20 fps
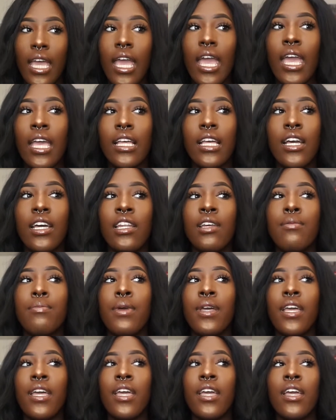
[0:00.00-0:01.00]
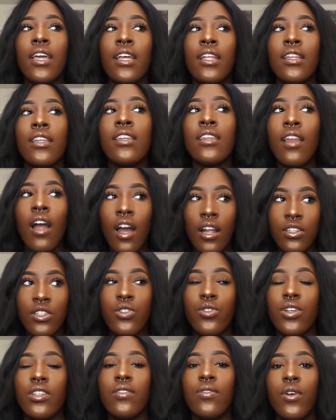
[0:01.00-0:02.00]
it could have been
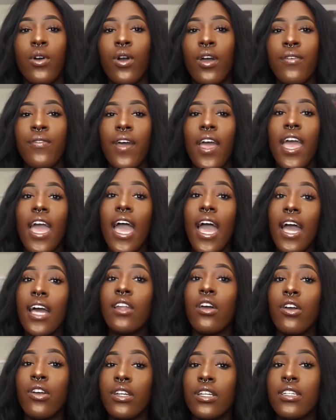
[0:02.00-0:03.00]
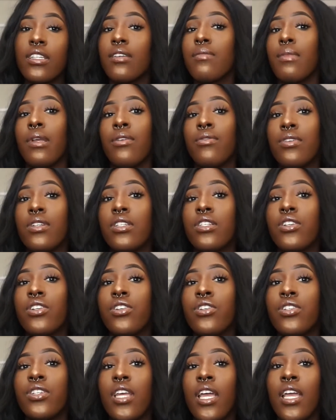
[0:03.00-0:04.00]
non-stressful if I had already did my
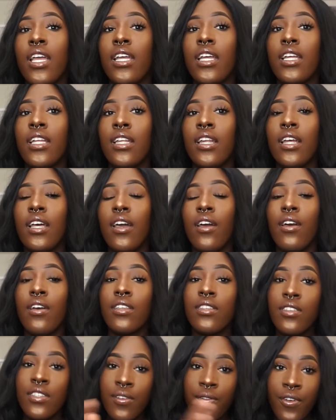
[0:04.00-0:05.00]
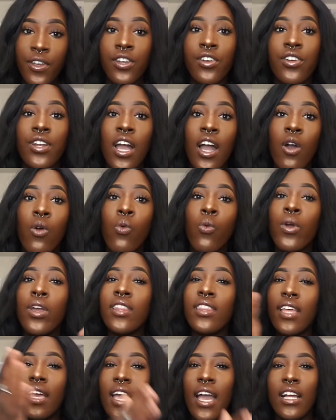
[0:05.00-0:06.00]
research and figured out
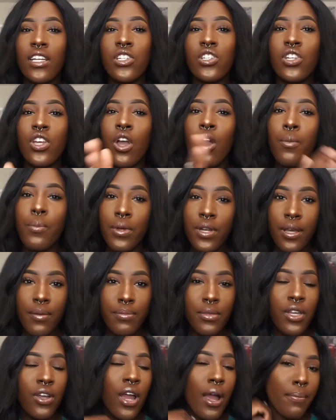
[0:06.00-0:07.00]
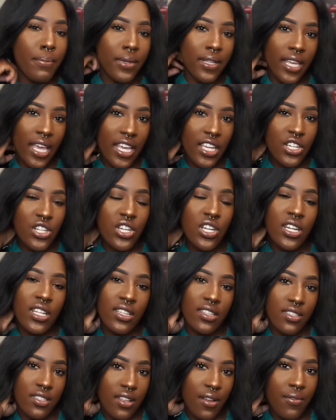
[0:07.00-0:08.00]
when they actually open up their application
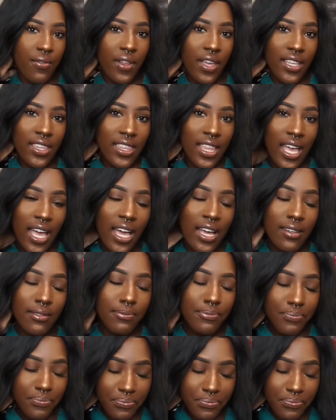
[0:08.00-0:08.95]
and stuff like that.